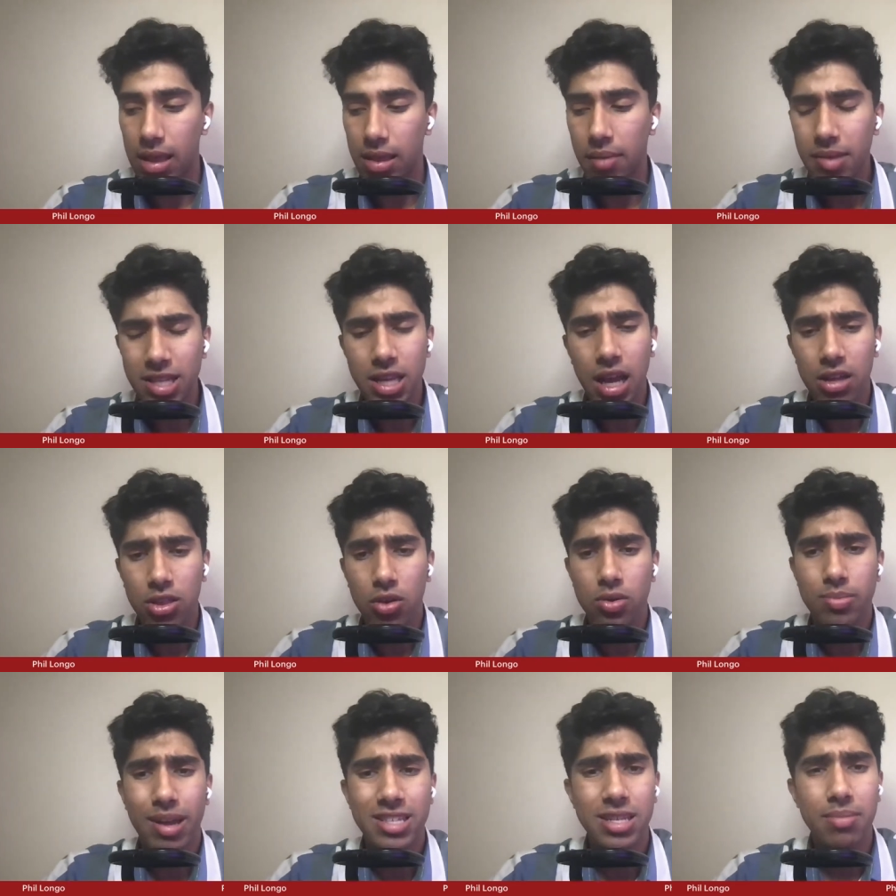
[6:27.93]
Let me talk
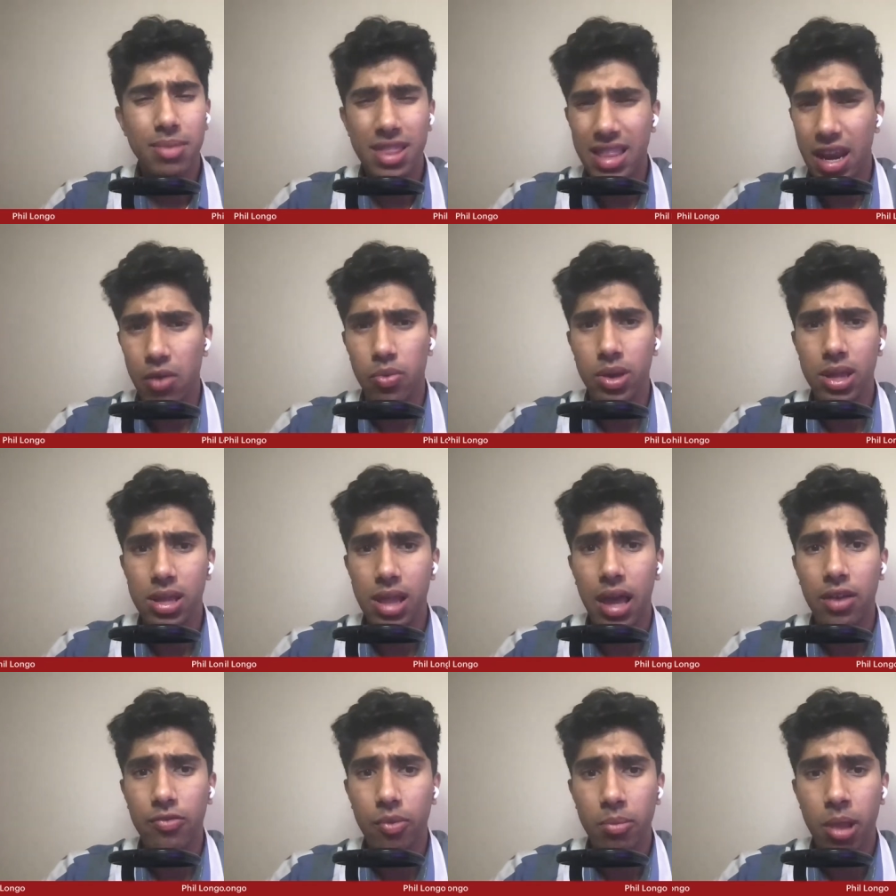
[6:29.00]
though about something that I really
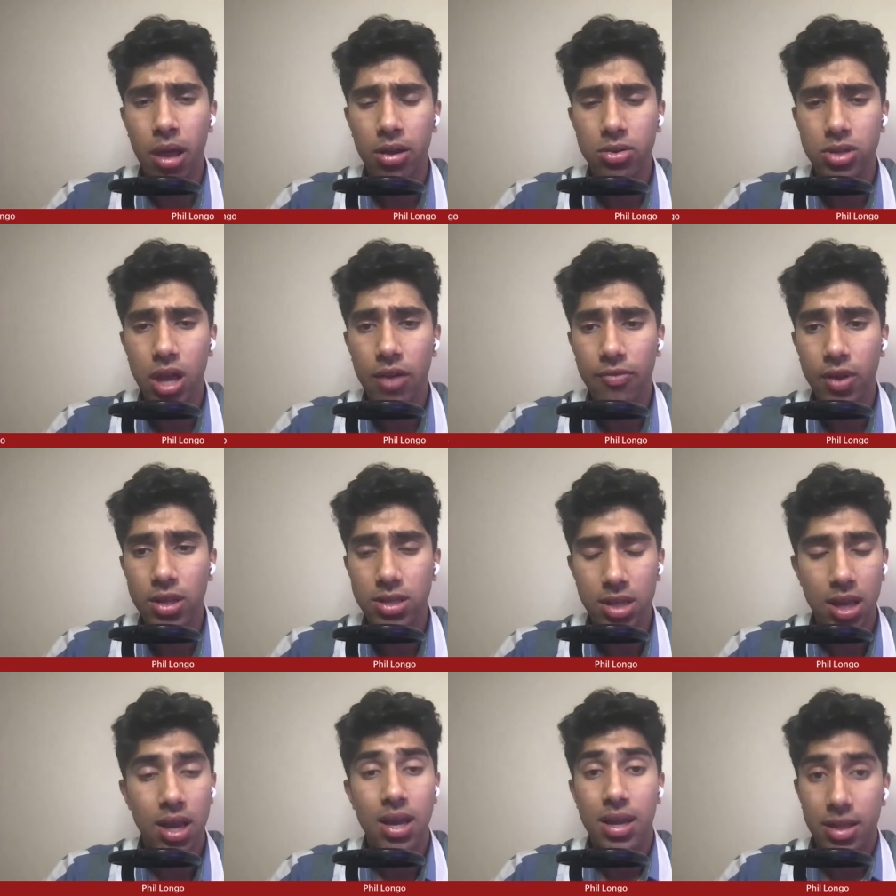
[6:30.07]
like from Longo's offense,
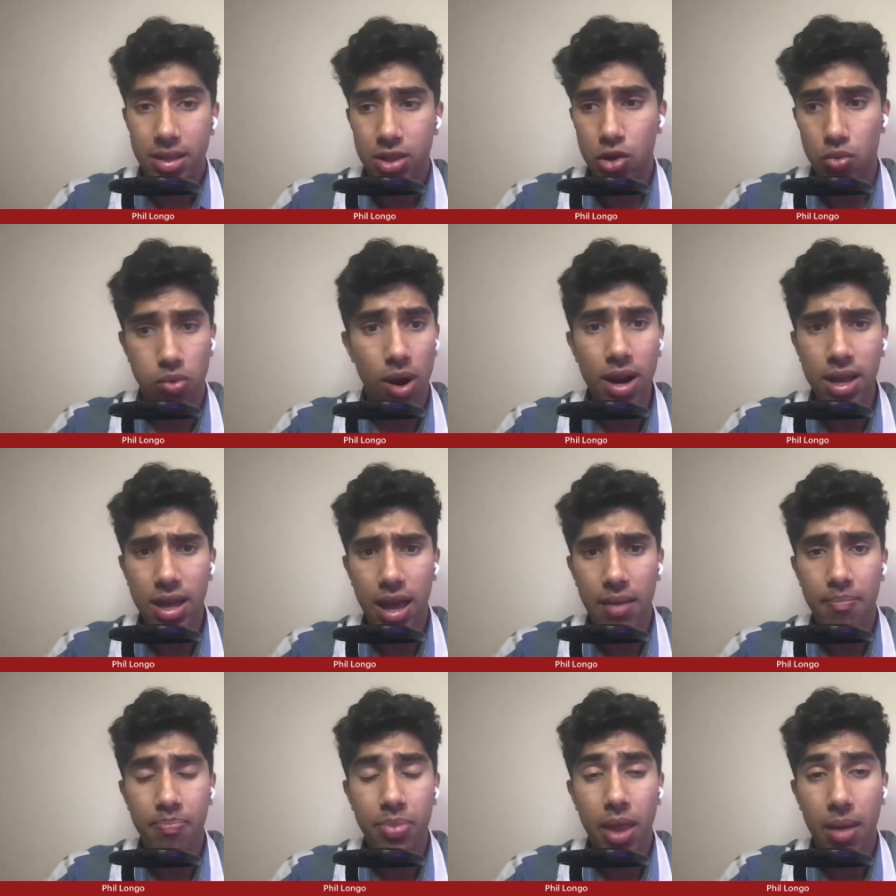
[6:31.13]
the running
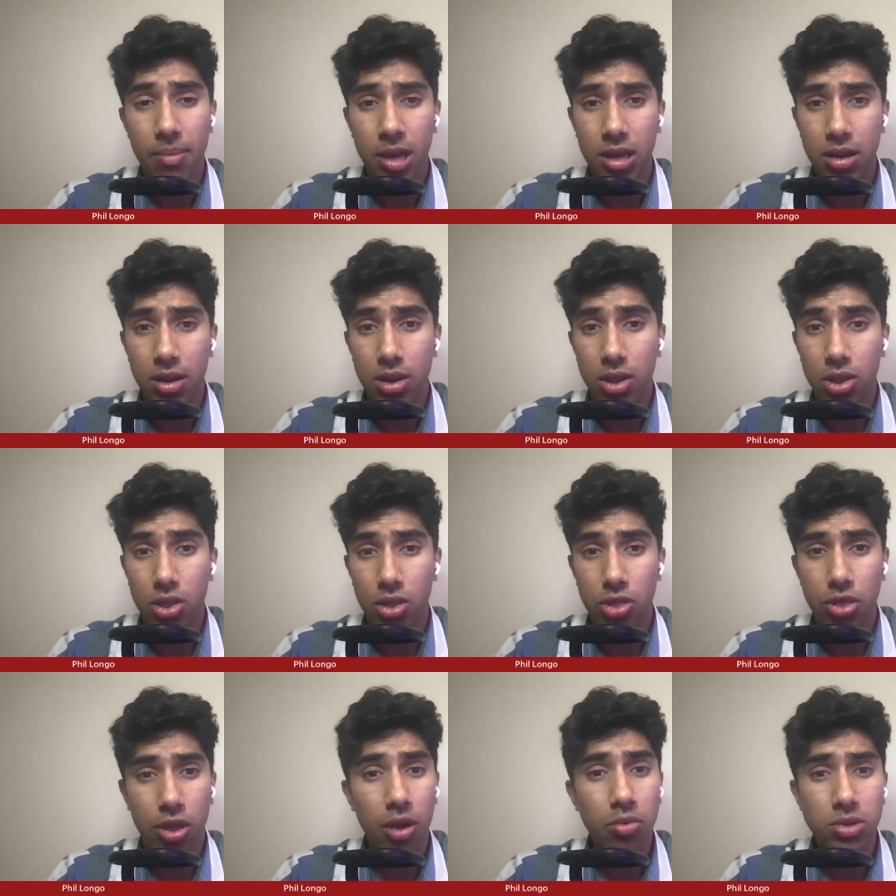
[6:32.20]
game. I mean,
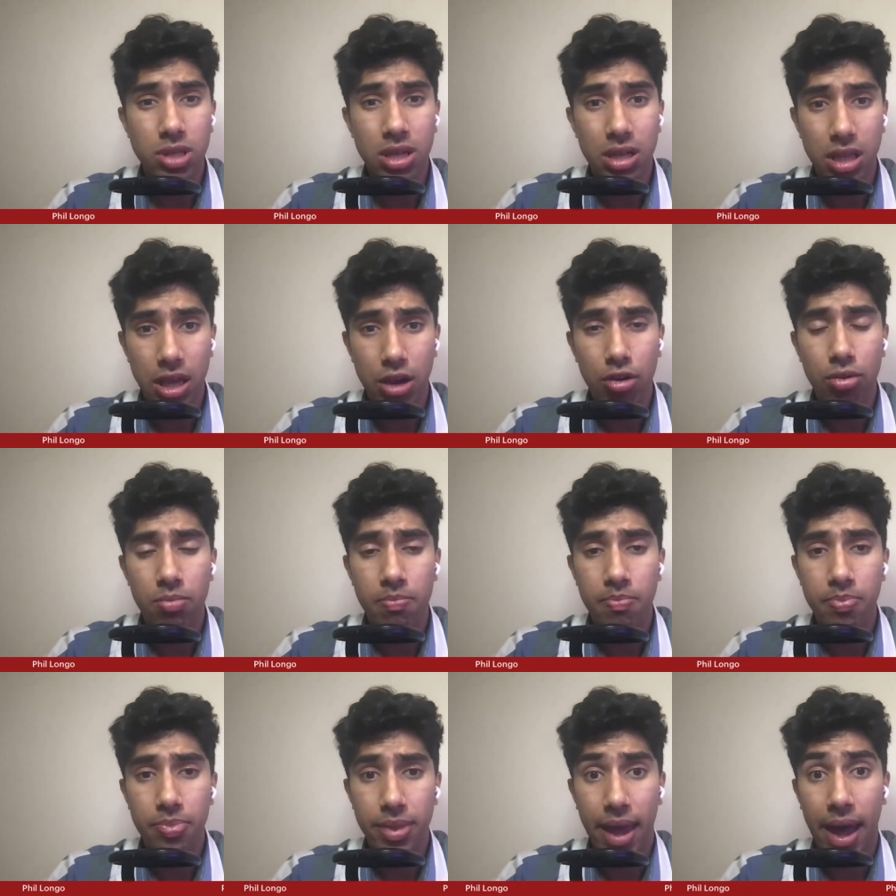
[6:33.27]
it was clear
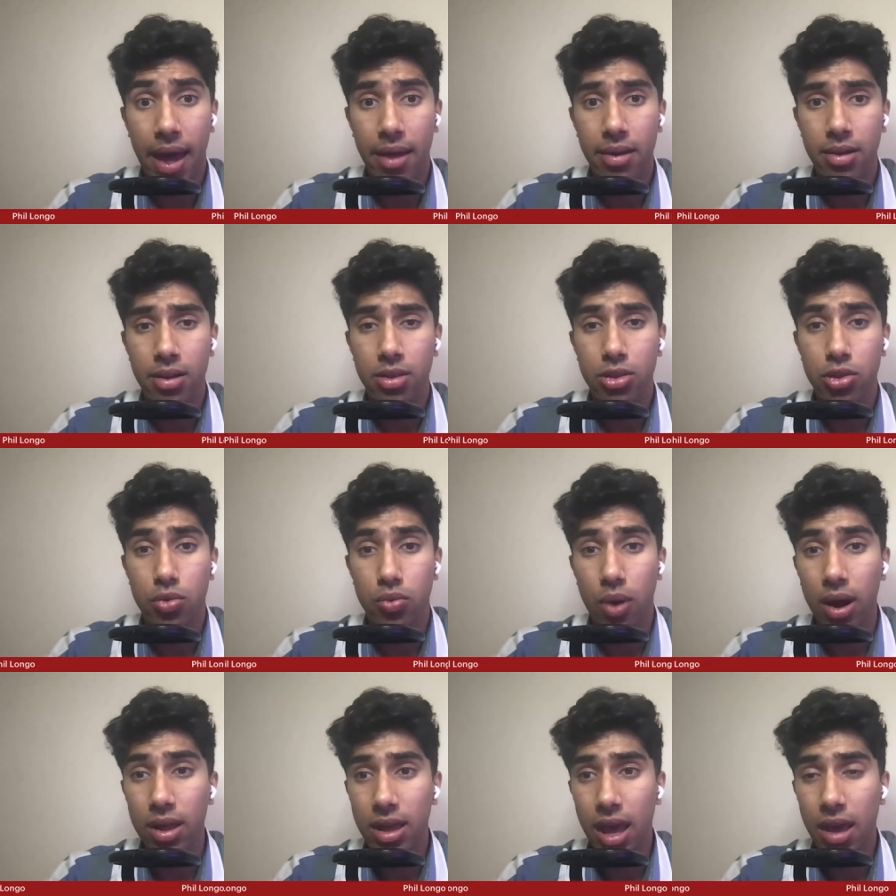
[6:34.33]
that the
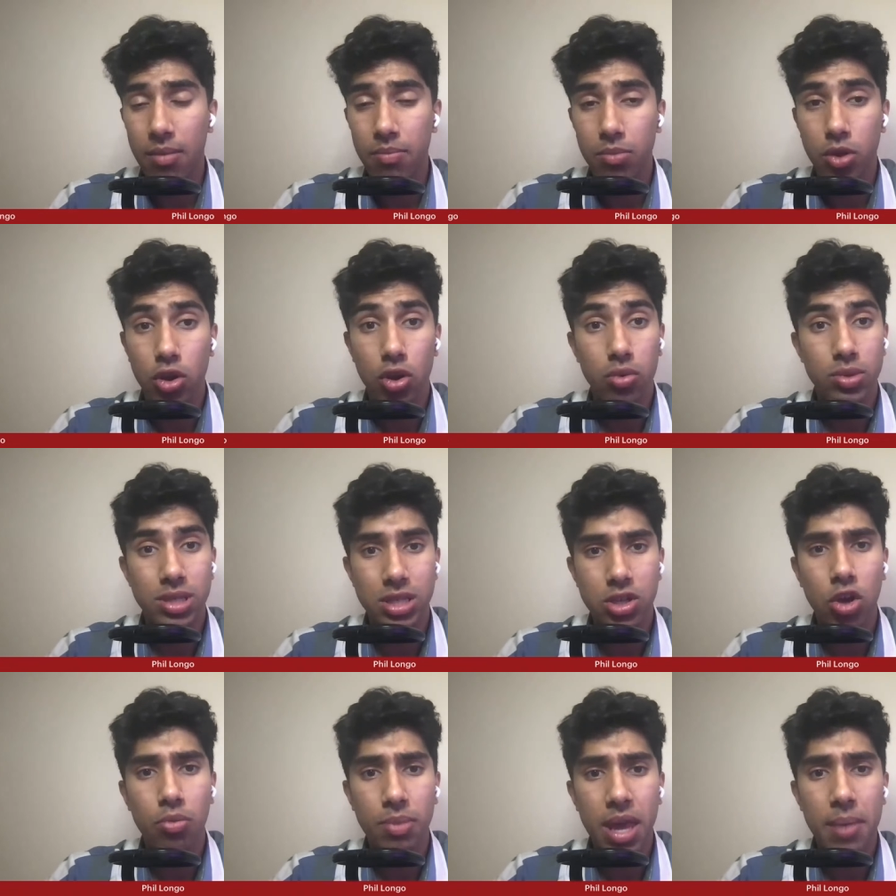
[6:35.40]
running game, would
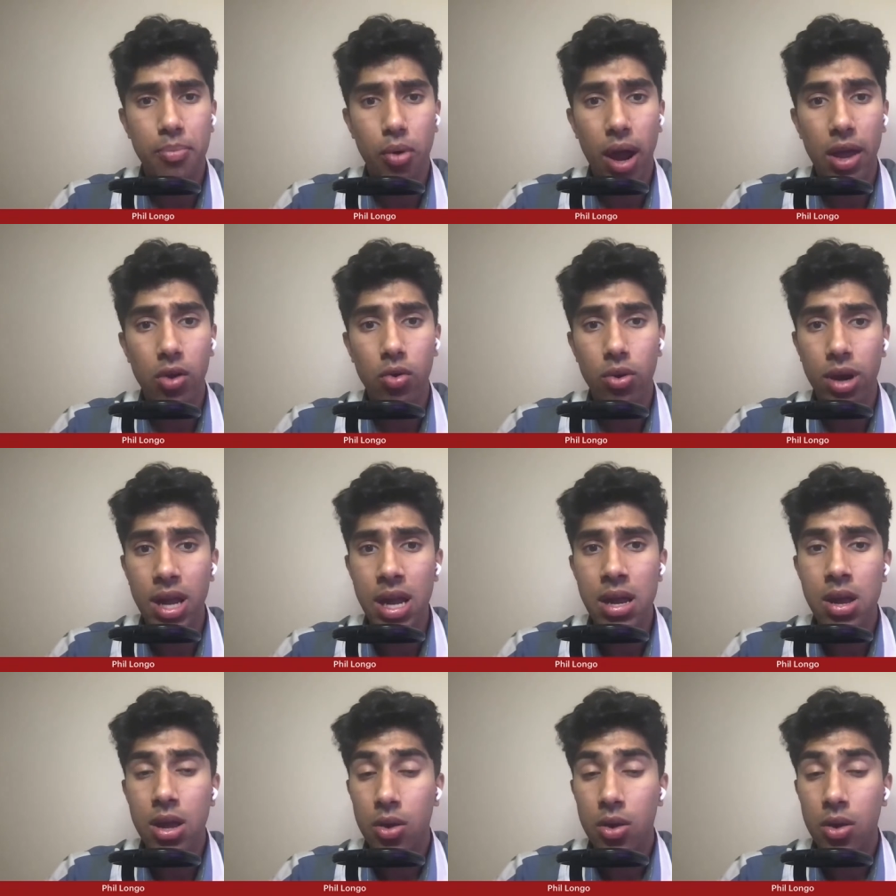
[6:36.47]
still be a priority